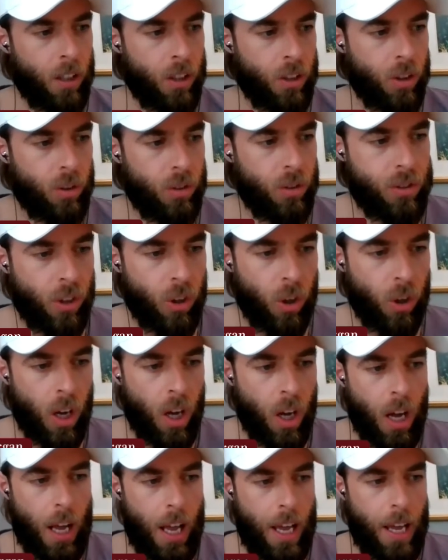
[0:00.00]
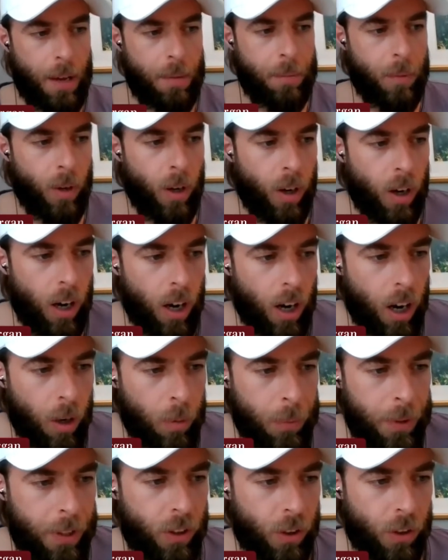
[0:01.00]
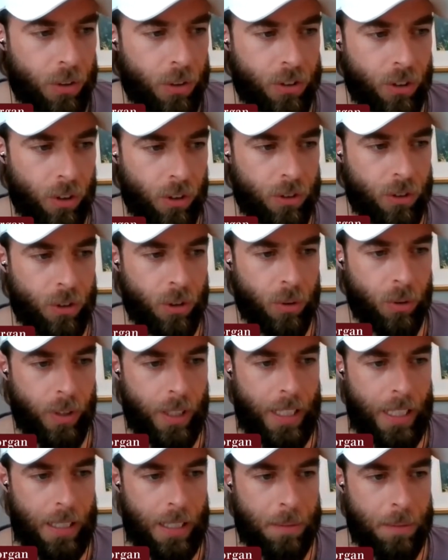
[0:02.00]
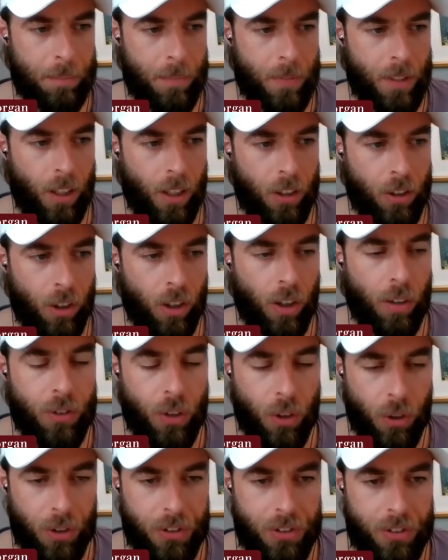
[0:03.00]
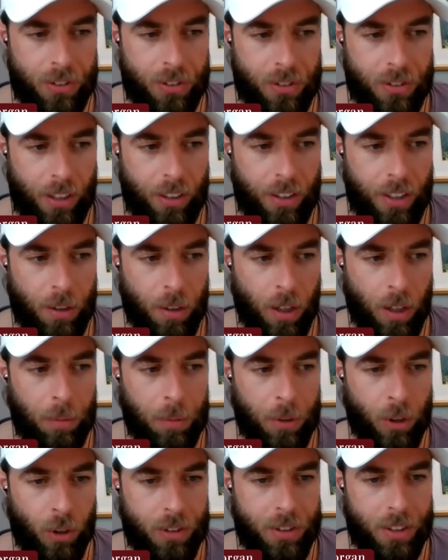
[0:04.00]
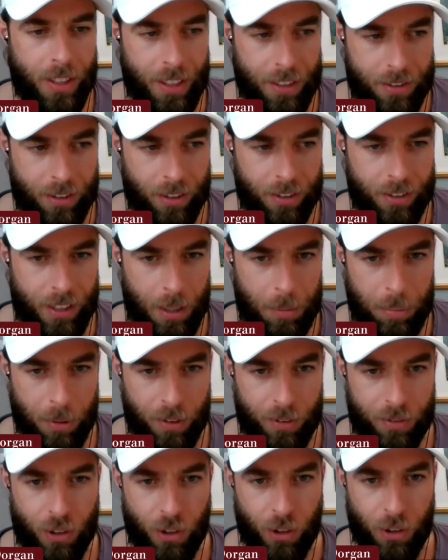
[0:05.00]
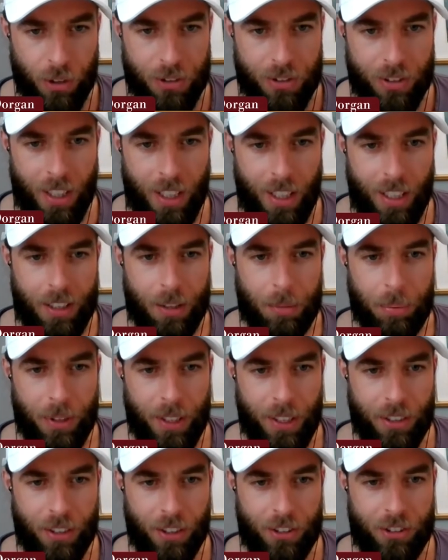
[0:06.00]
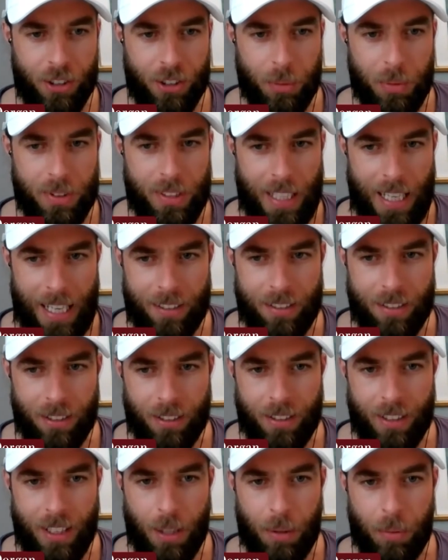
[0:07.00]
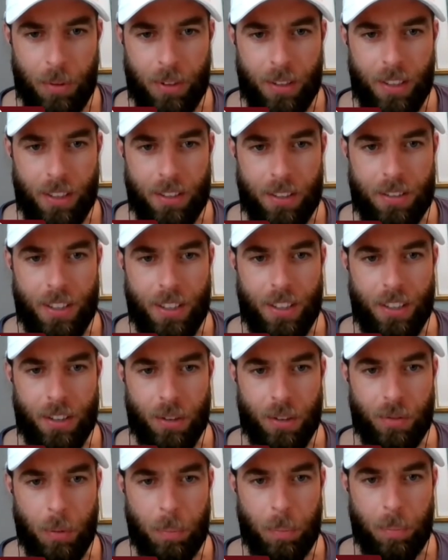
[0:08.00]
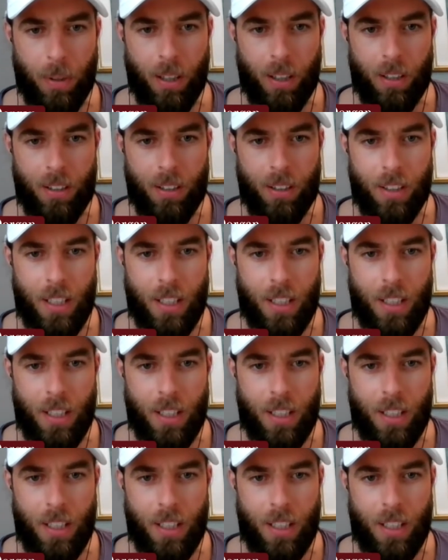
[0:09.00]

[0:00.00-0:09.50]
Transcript: cool. So on we go. So to on we go to this Sunday. But of course, the precursor was last Sunday when the senior football